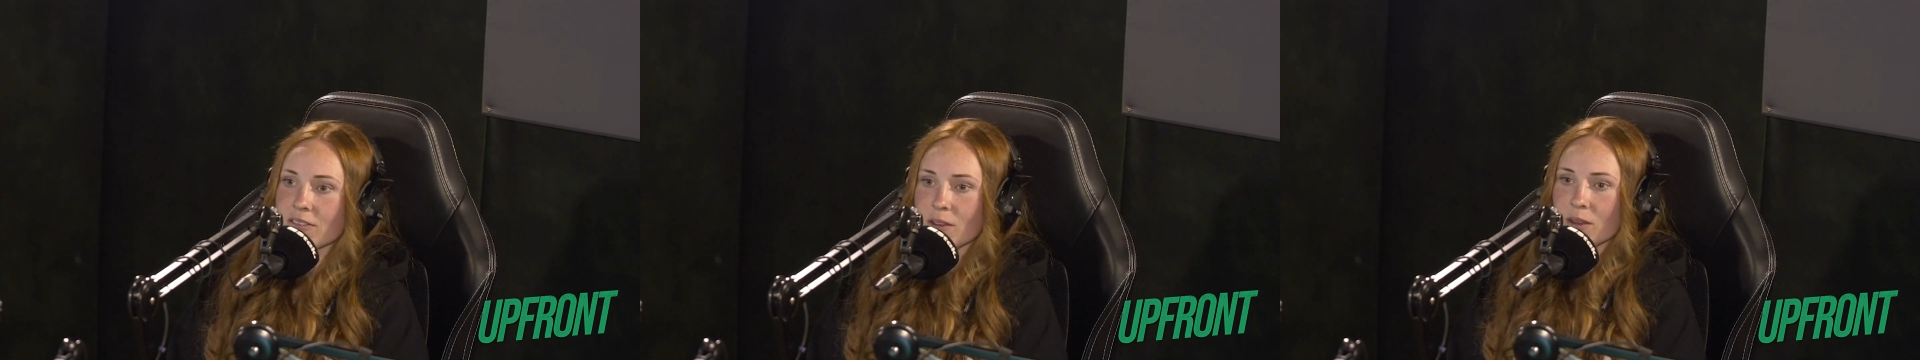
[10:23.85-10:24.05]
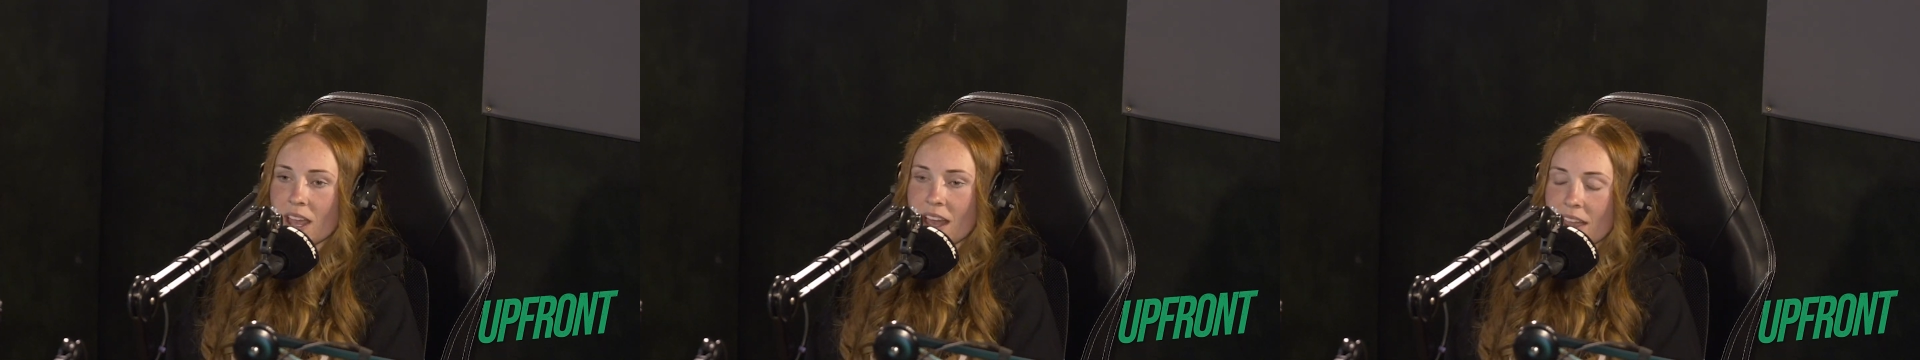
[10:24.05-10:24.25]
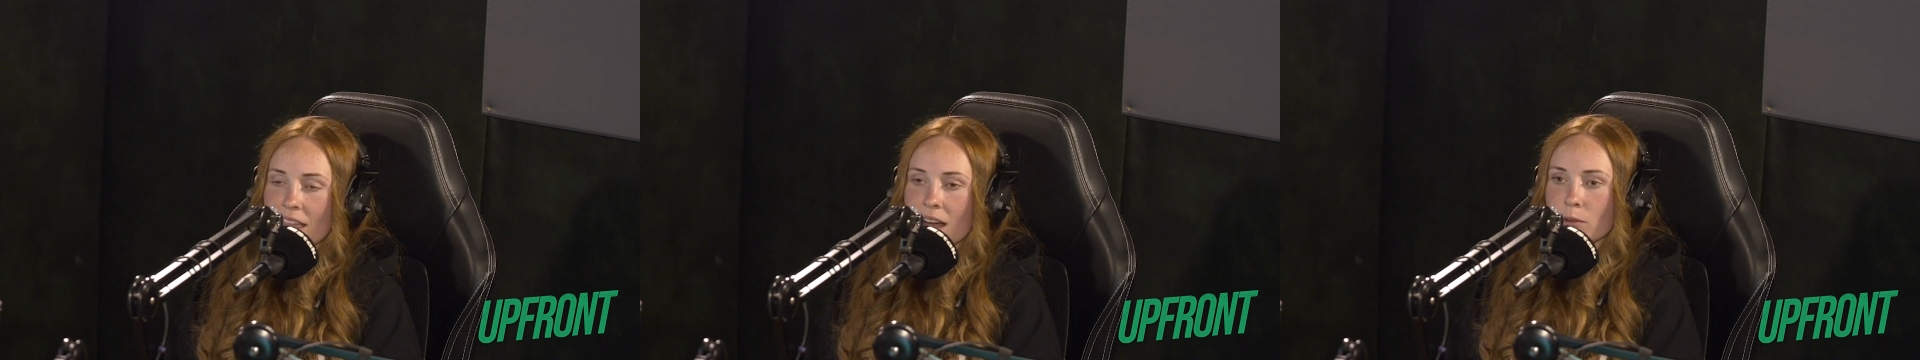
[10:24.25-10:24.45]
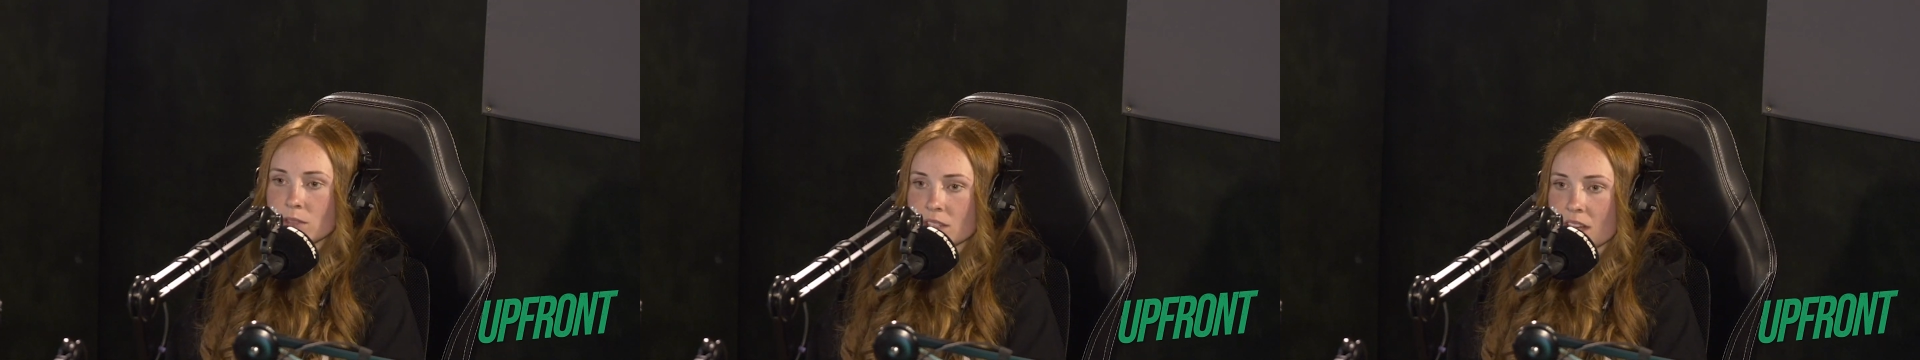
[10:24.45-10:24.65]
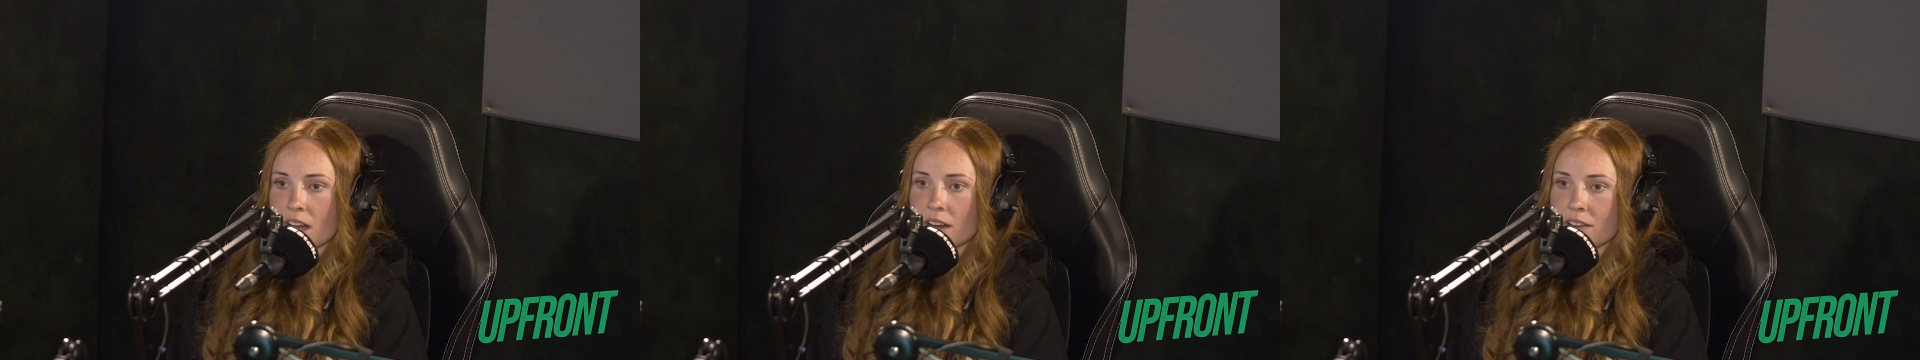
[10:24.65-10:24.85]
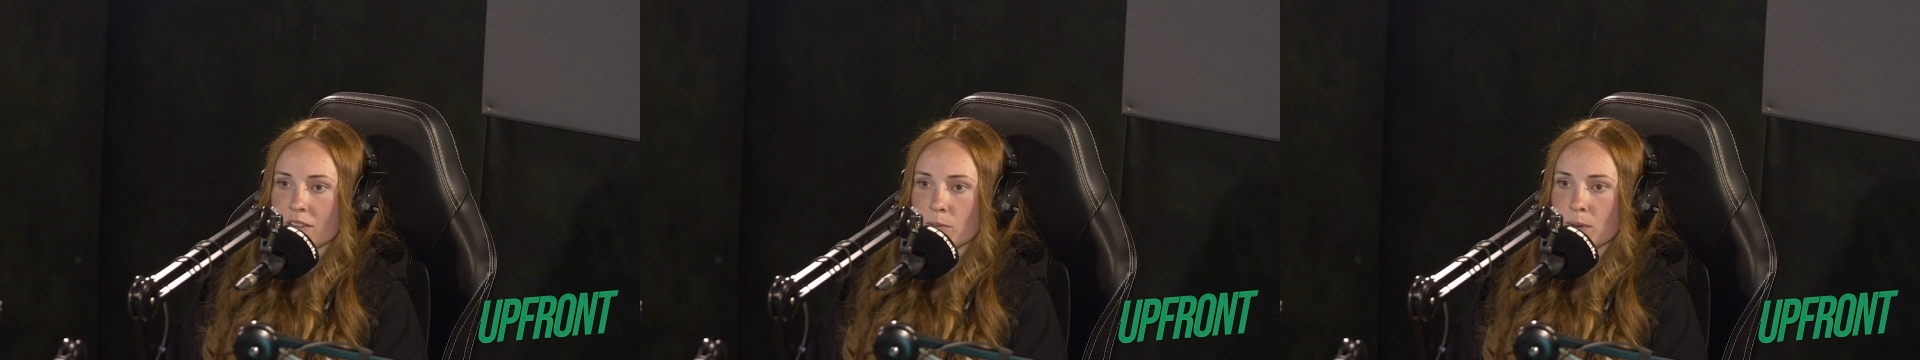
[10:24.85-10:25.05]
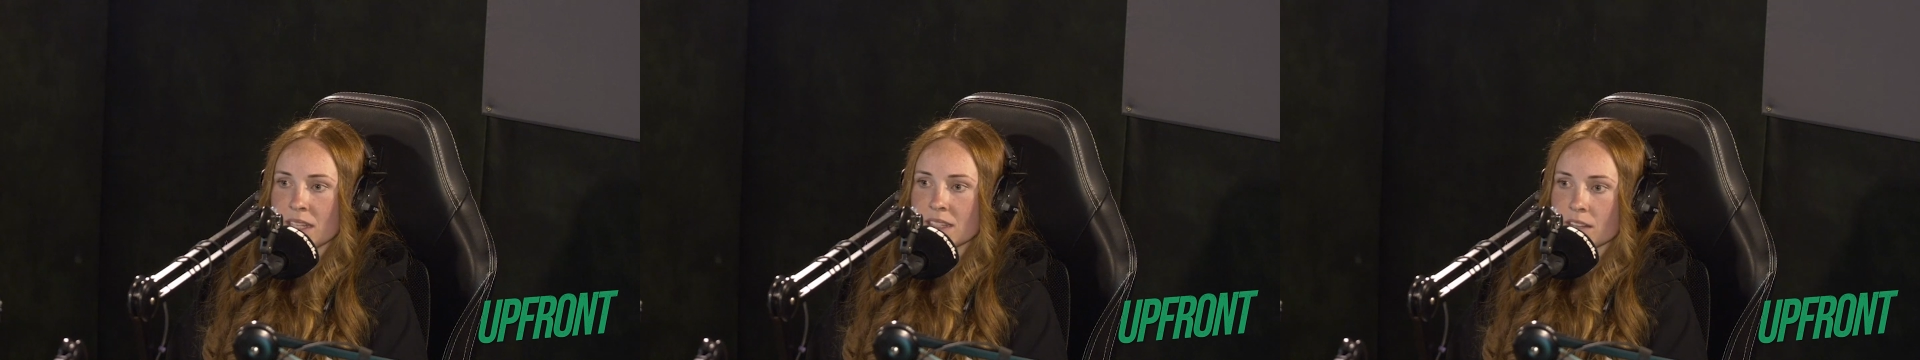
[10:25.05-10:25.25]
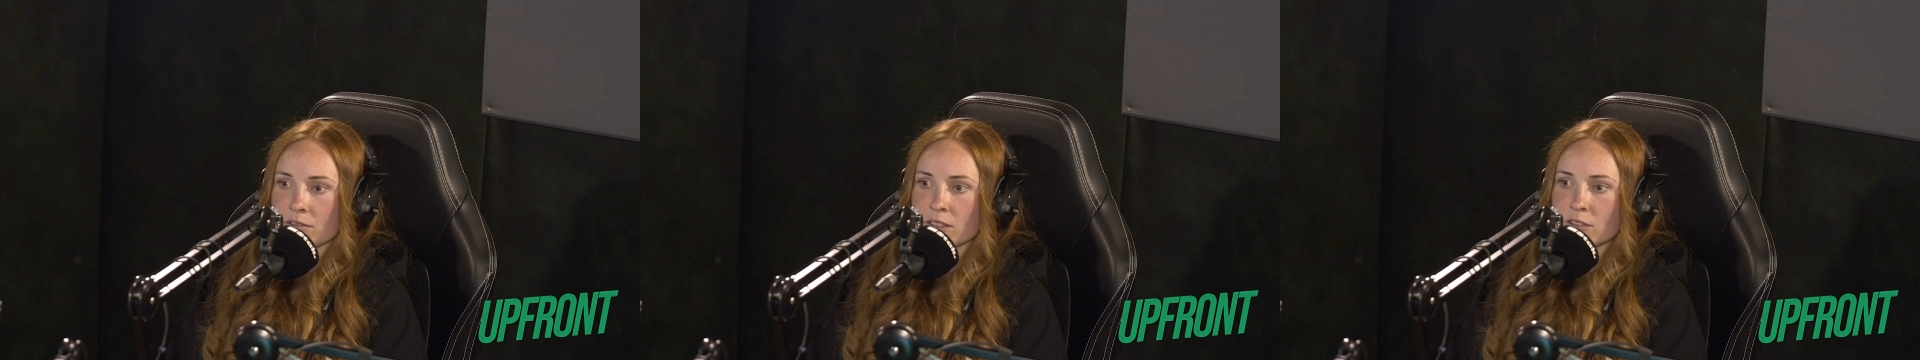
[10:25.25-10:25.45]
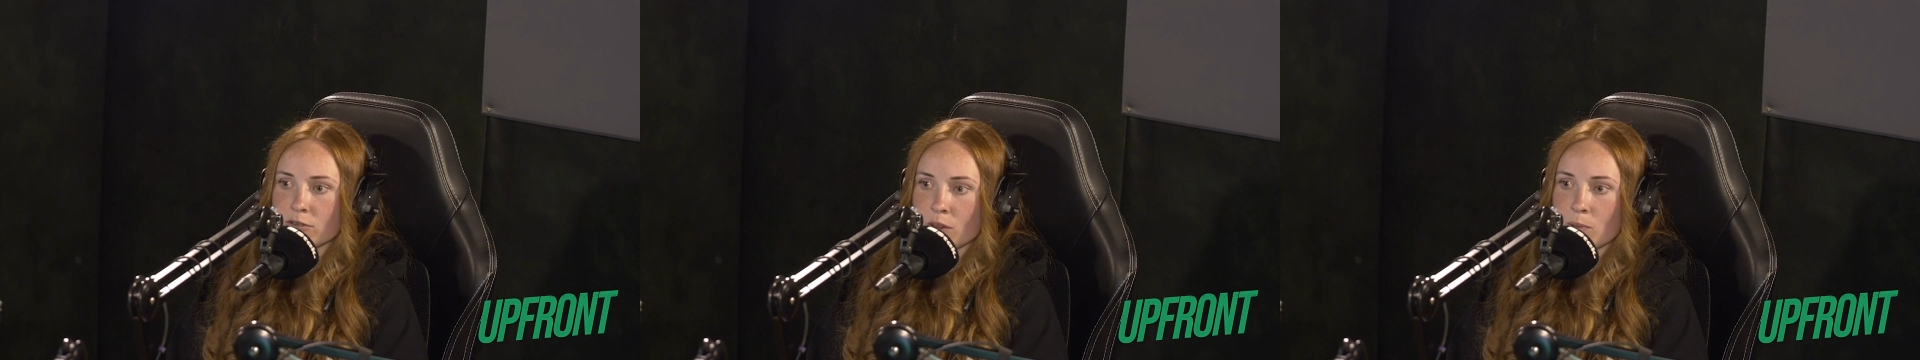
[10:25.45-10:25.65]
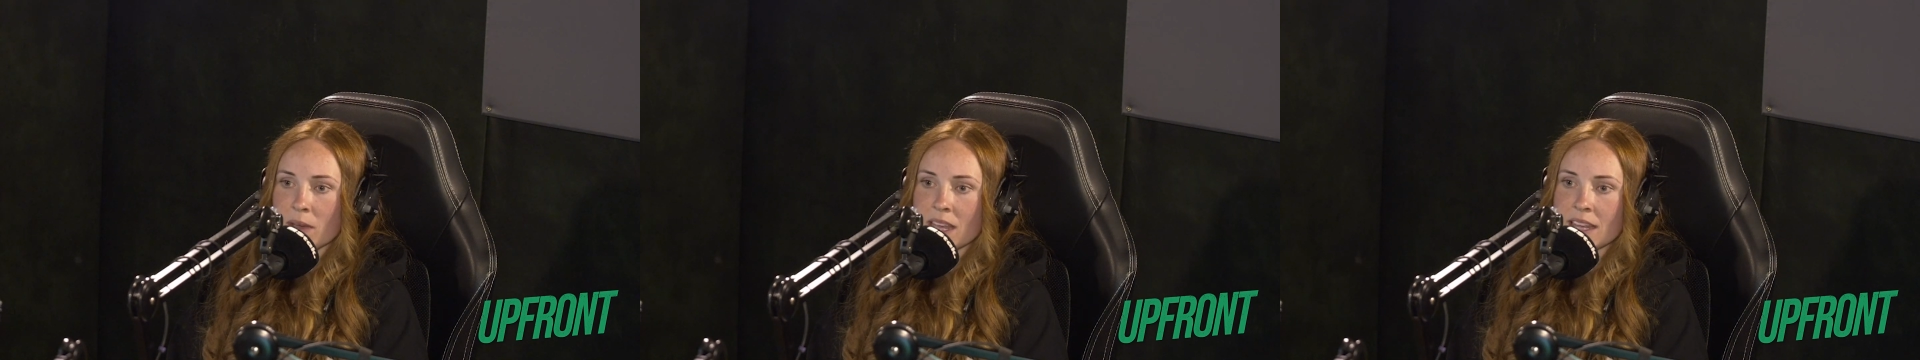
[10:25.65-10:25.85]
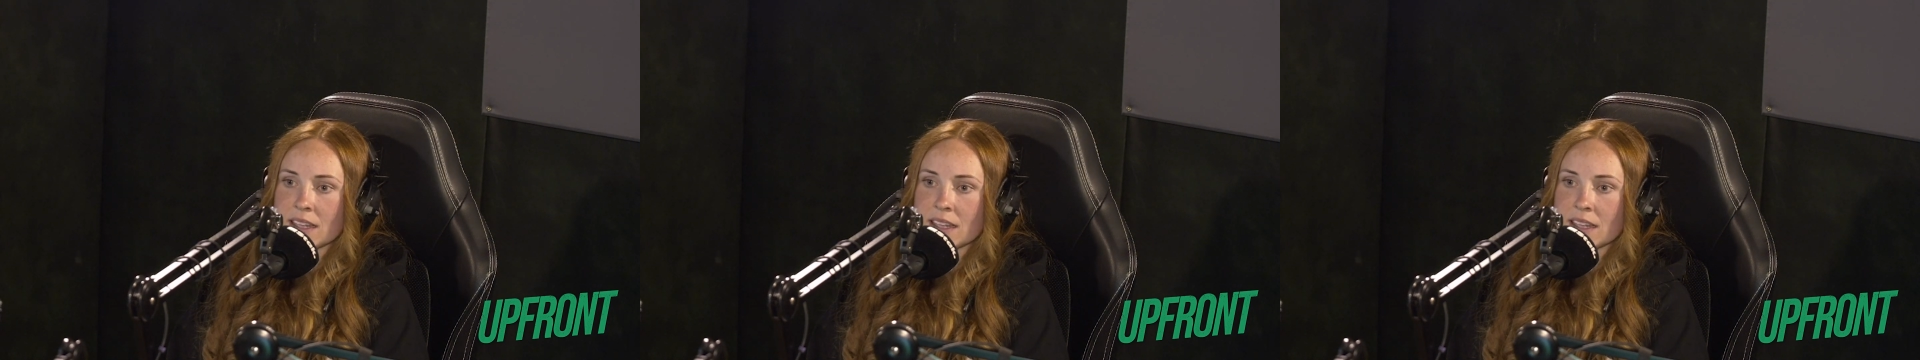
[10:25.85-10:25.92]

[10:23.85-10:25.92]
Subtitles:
that was kind of a big difference for me,